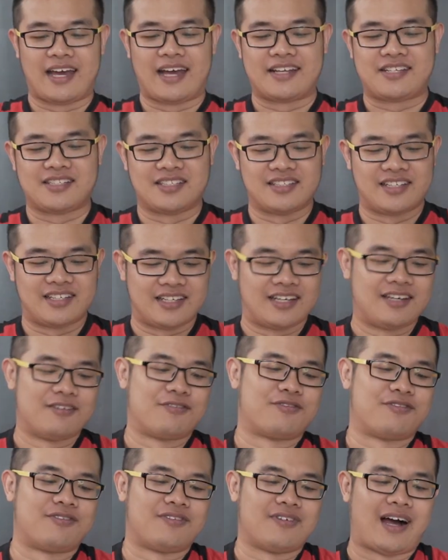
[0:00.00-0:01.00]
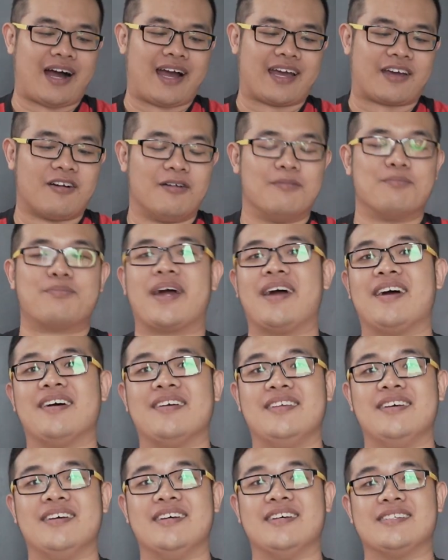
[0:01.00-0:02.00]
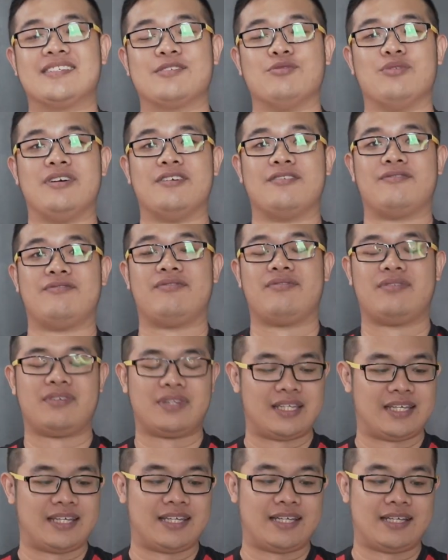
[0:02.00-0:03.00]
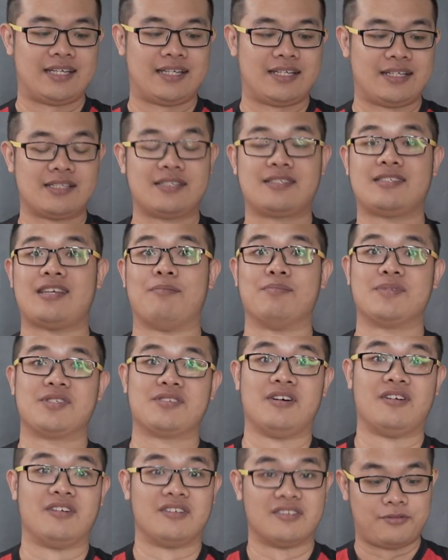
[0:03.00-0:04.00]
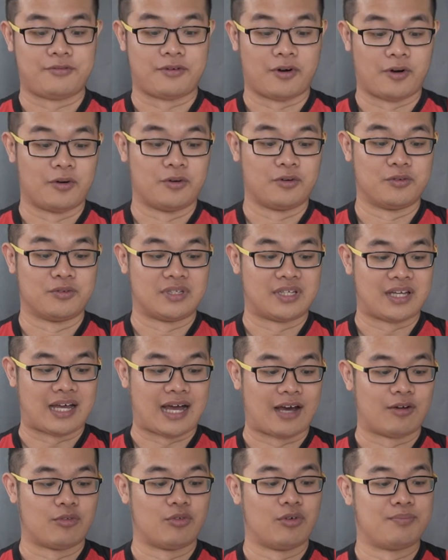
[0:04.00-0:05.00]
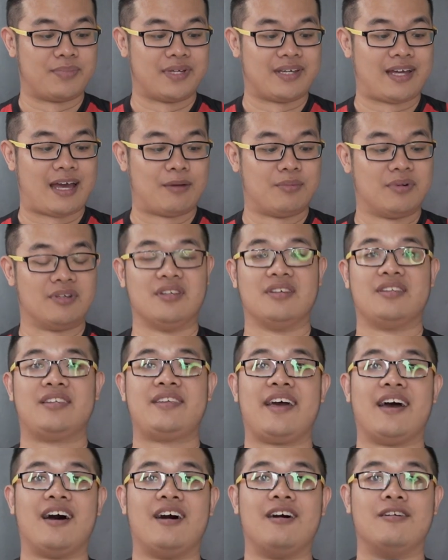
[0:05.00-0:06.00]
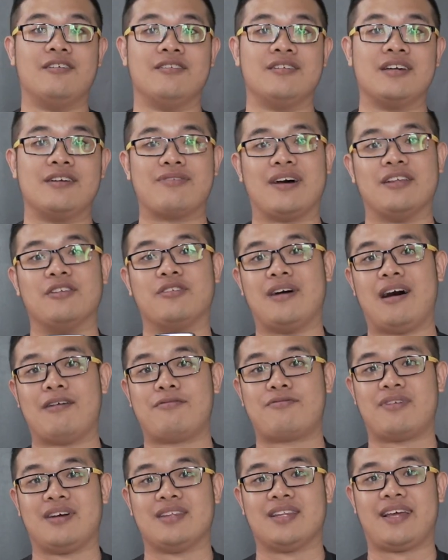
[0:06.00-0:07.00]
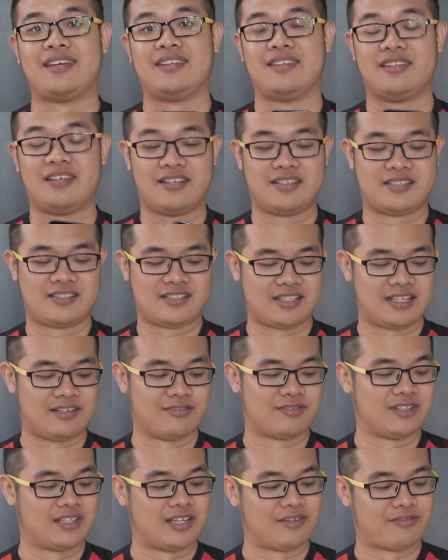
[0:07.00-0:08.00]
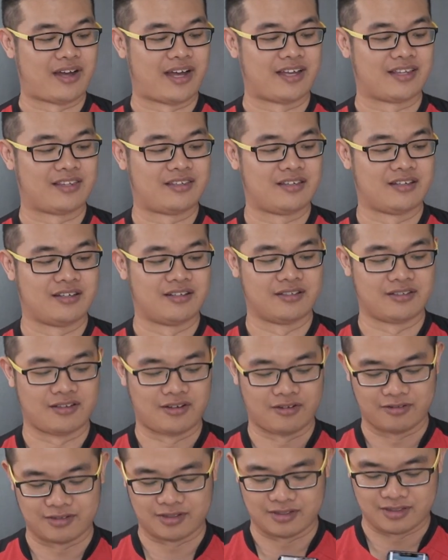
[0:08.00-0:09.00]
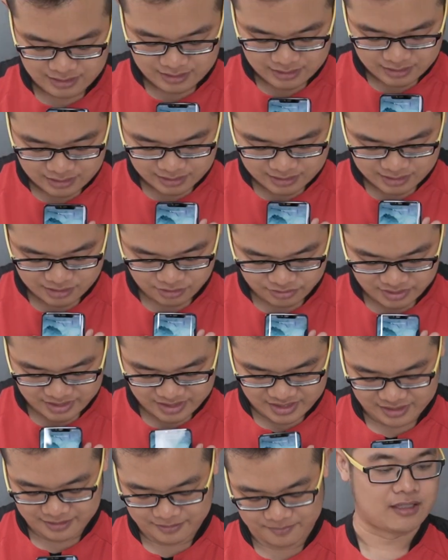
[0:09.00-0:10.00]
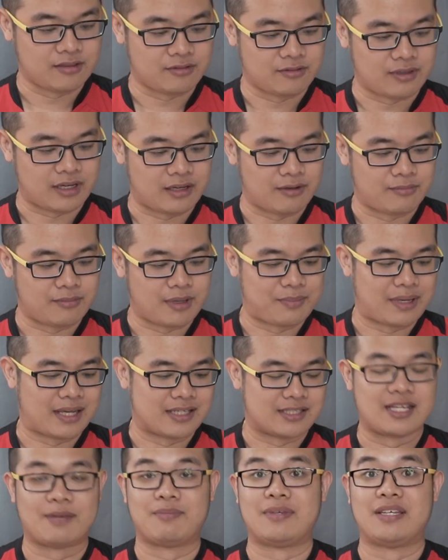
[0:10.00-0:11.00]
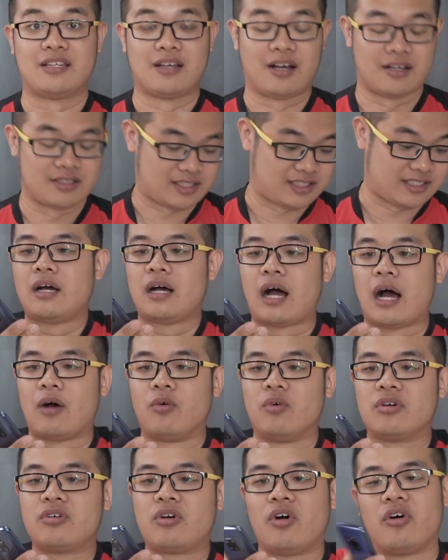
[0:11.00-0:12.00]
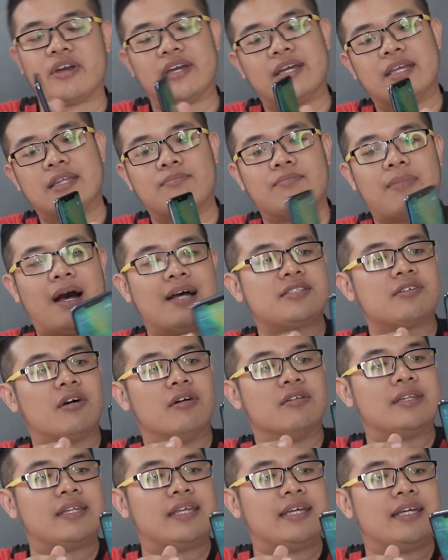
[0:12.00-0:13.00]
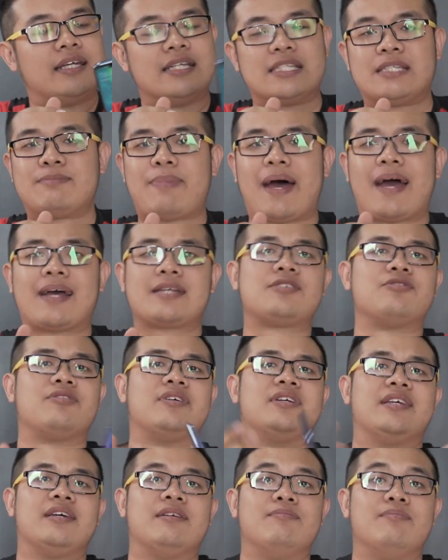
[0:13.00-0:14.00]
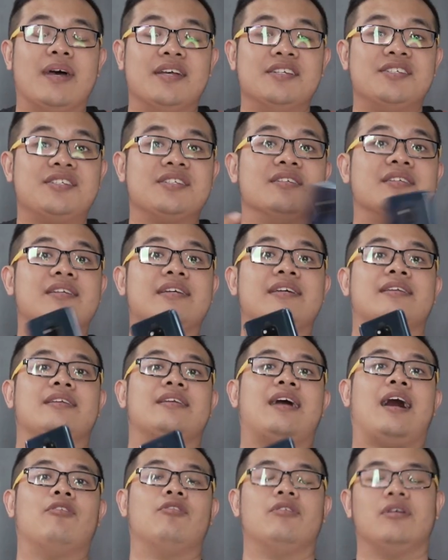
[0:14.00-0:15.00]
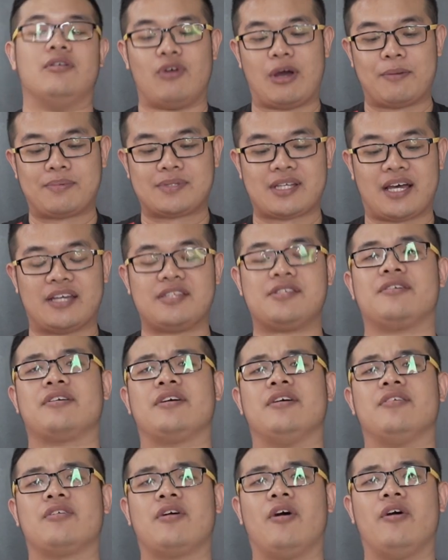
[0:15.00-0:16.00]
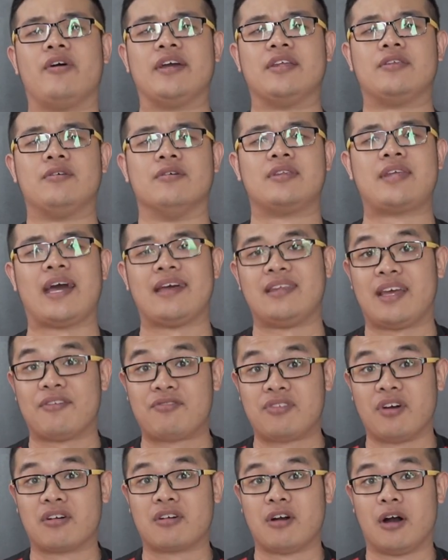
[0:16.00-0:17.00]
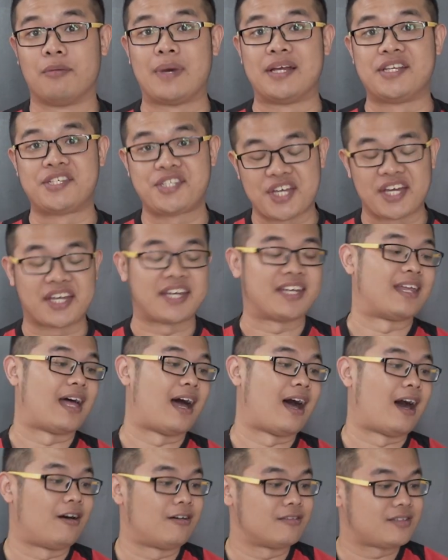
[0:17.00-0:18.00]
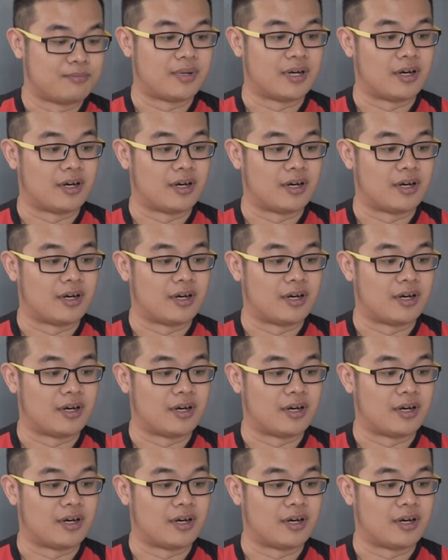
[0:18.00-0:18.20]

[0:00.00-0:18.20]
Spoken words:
Actually, if I compare this with the Samsung phone, I won't be able to tell if I look up front like this, even if I turn on the screen. Well, maybe I set the notch. I won't go in much on the specs already mentioned in our website, so you can go into TechNave.com and check it out.